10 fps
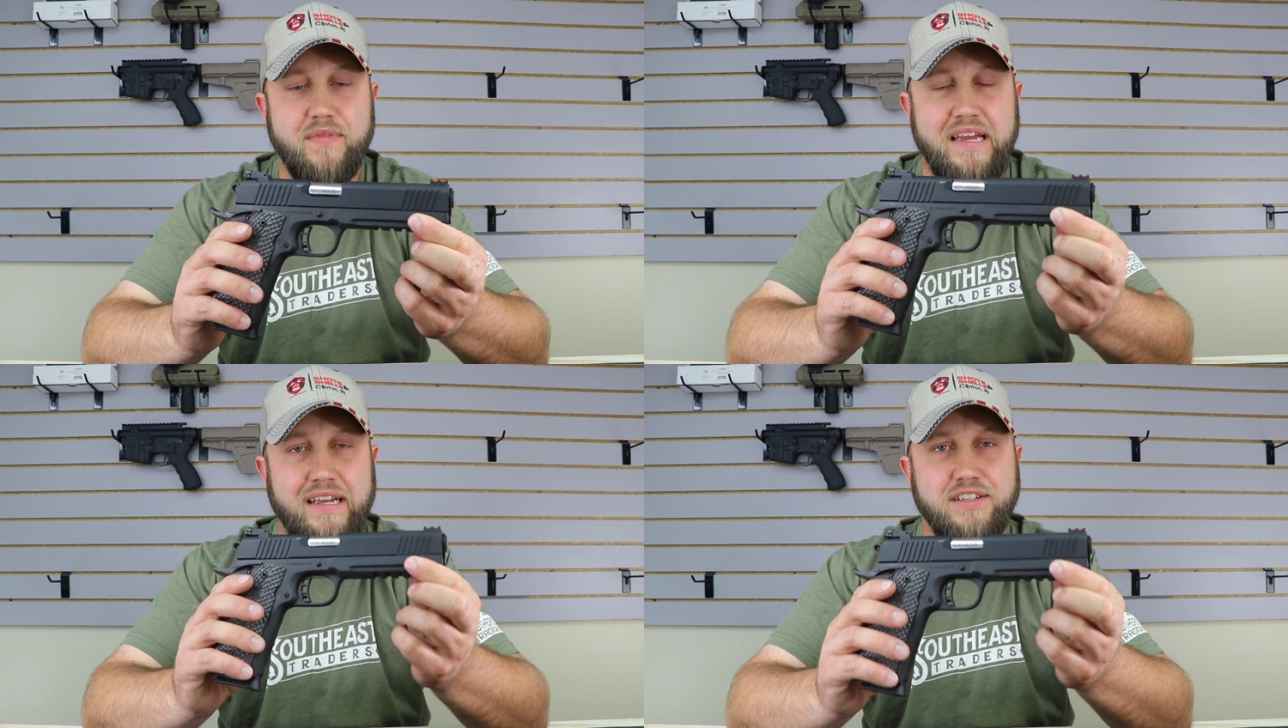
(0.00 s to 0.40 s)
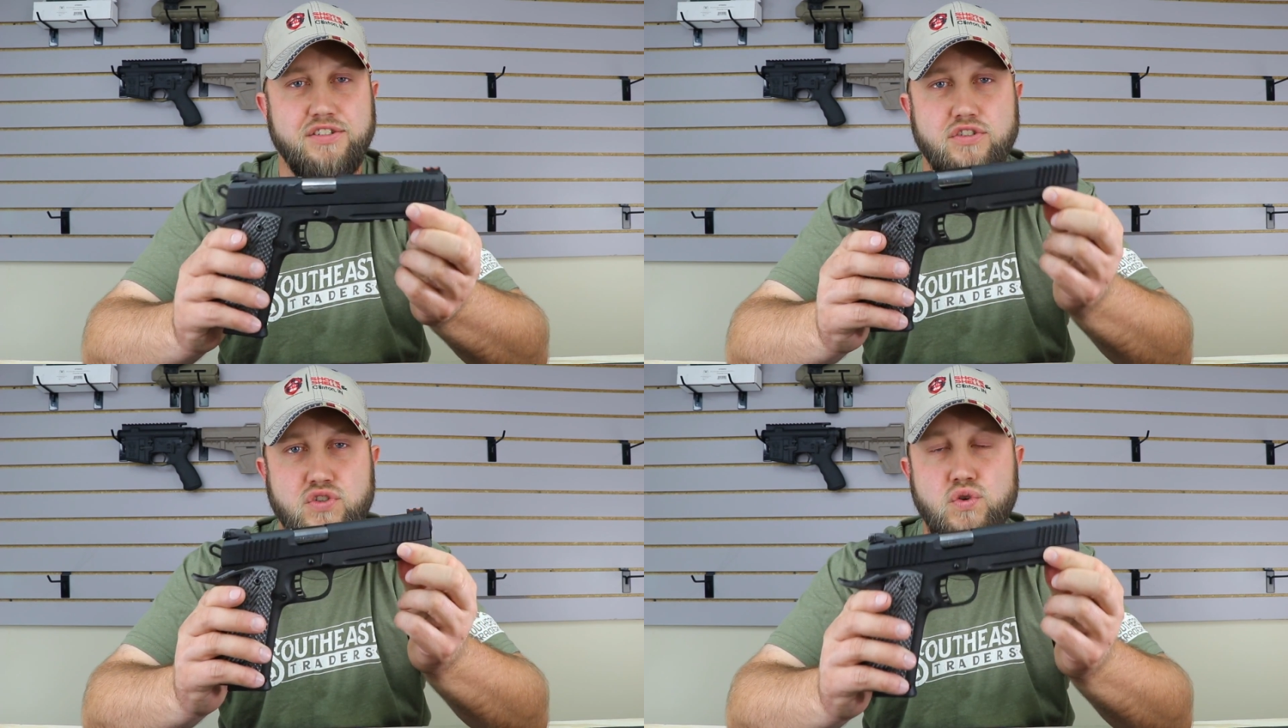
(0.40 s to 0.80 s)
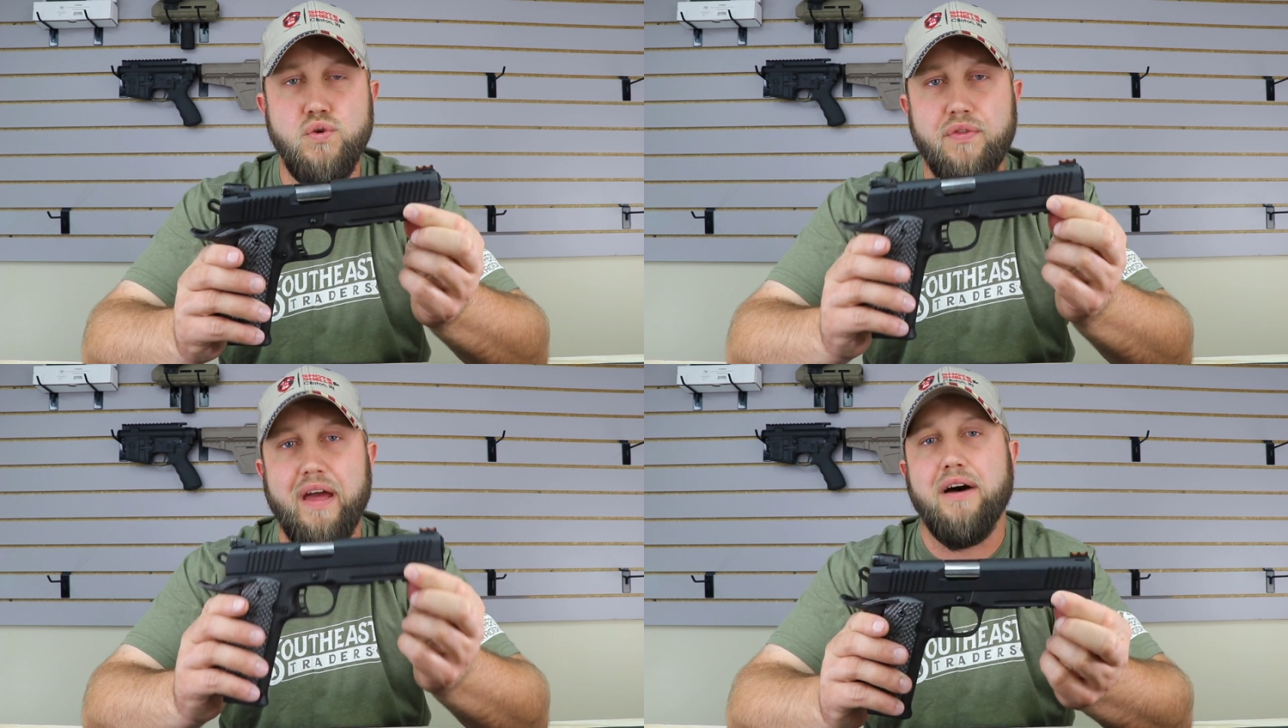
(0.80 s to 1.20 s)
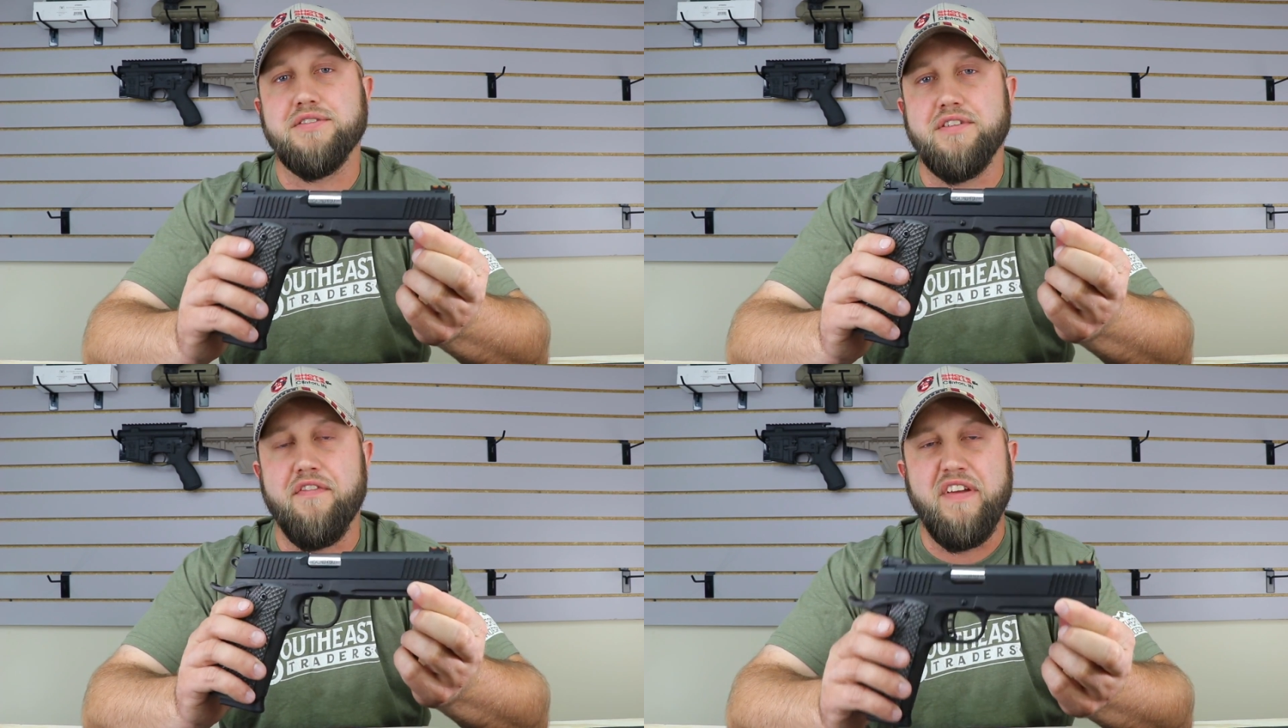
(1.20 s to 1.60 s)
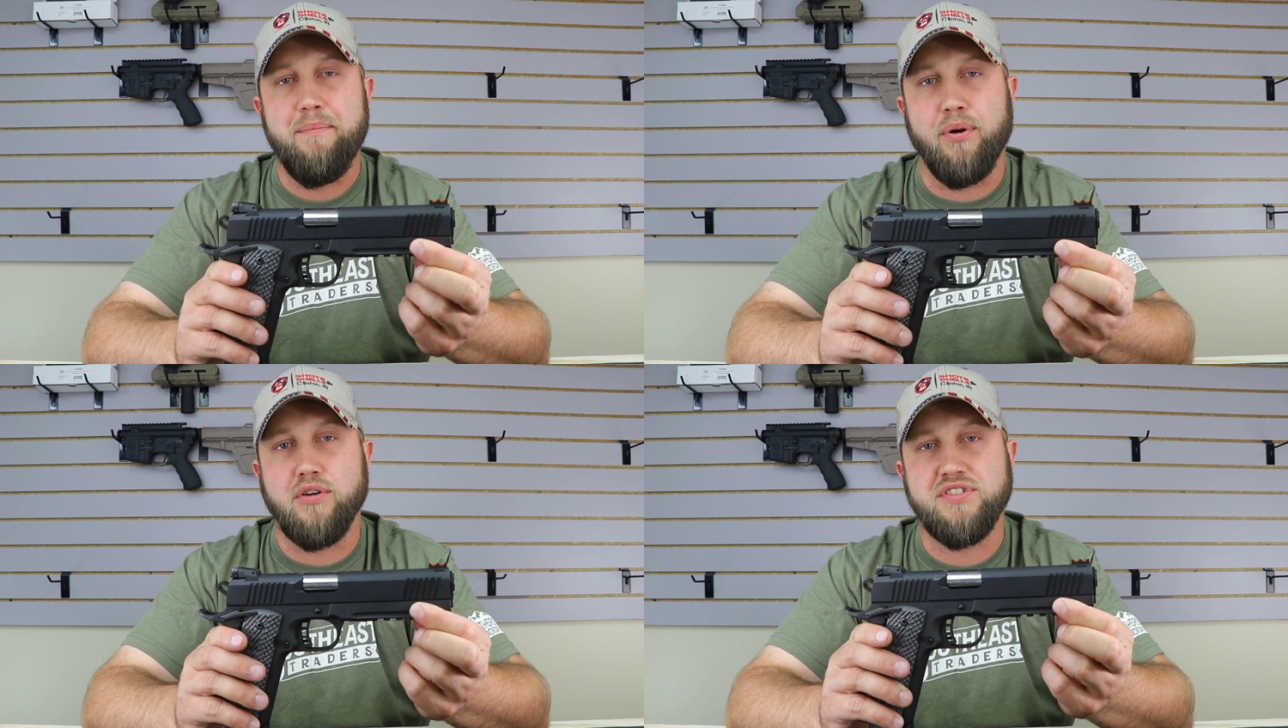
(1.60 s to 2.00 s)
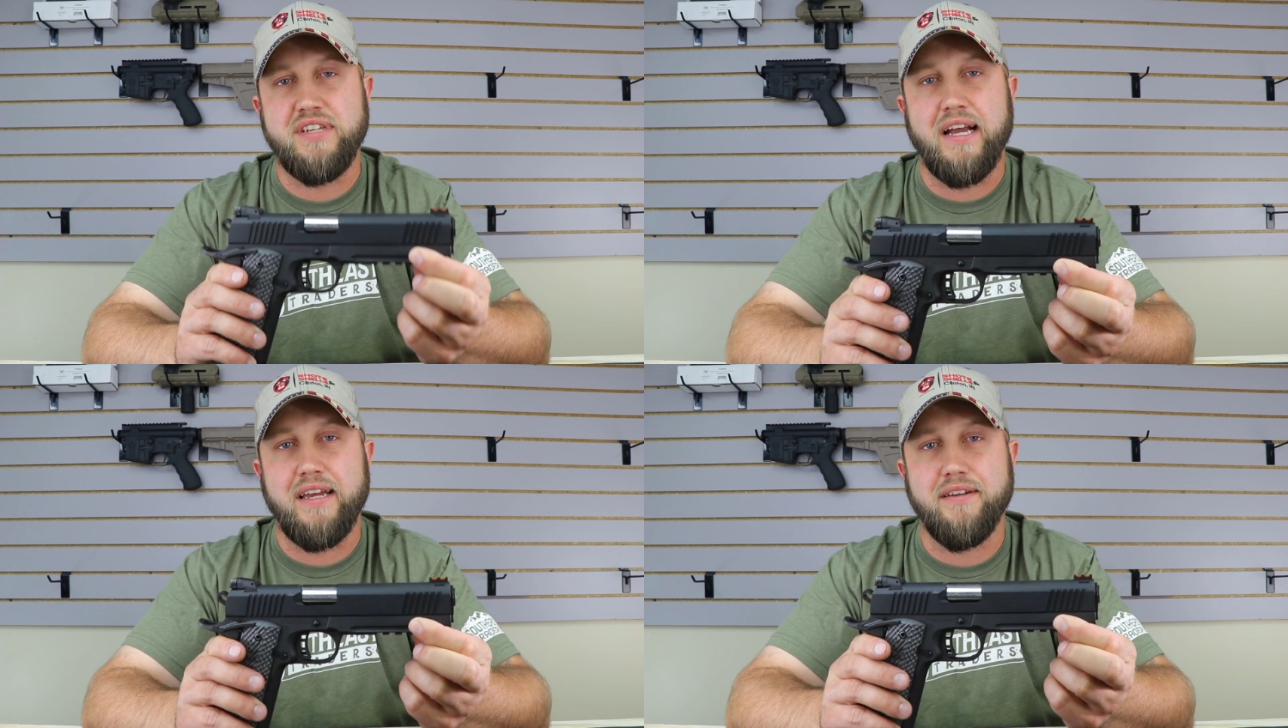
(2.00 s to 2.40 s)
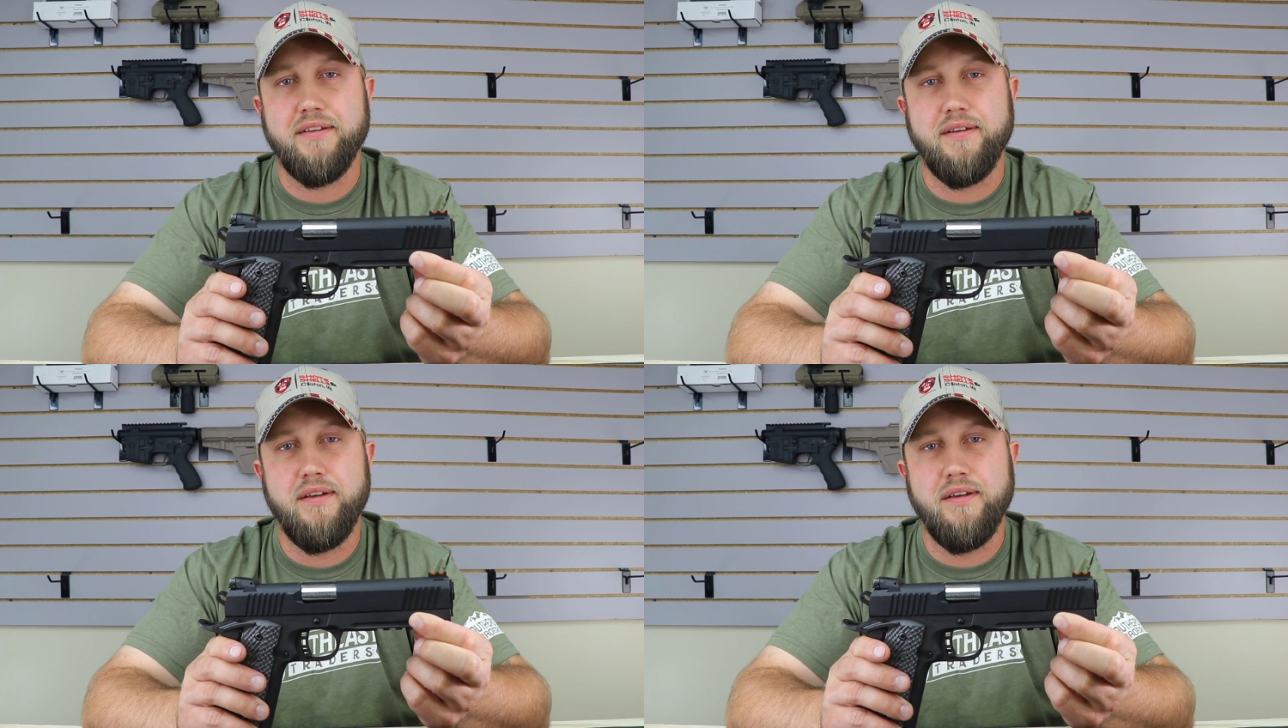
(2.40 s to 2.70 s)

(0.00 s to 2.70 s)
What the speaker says: it gets 2,000 feet per second,